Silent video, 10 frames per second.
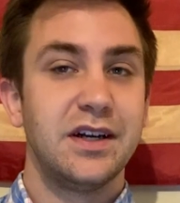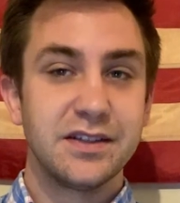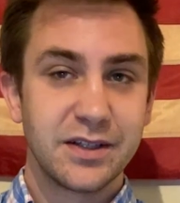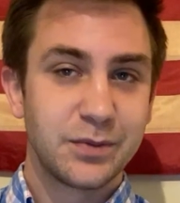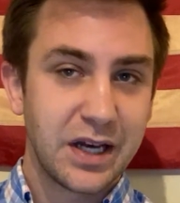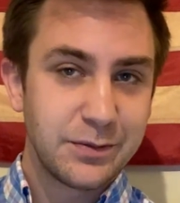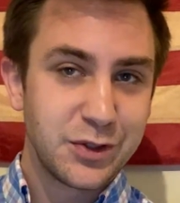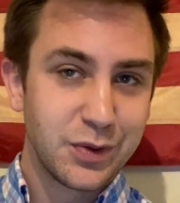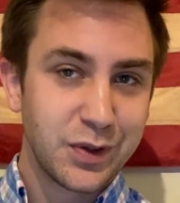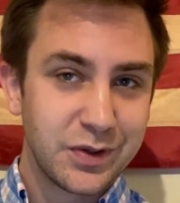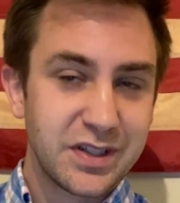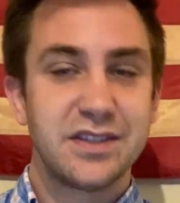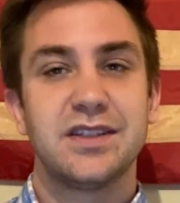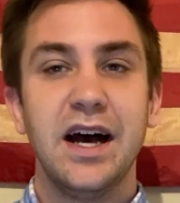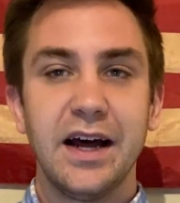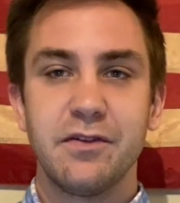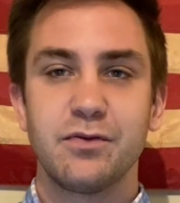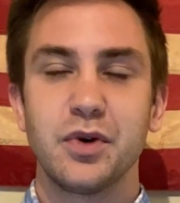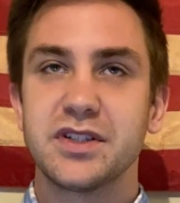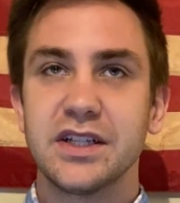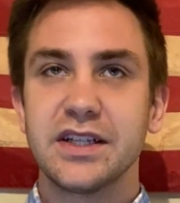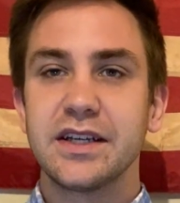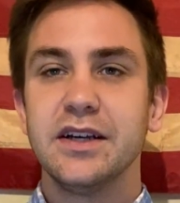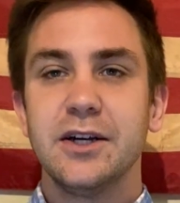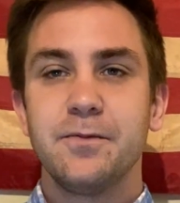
And sometimes you are on this side, unfortunately.